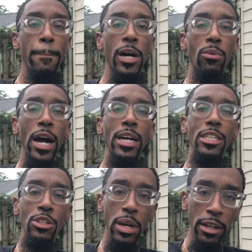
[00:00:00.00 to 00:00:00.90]
All right, and
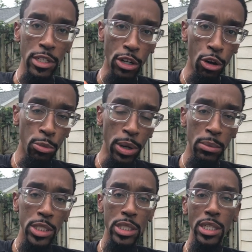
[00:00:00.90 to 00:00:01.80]
then you have the
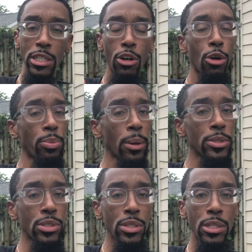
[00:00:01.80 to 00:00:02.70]
co-publishing, and the
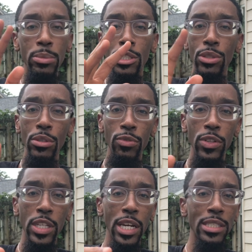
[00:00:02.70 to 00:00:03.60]
co-publisher can be two
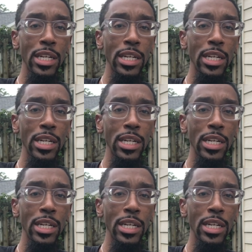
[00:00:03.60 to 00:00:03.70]
different things.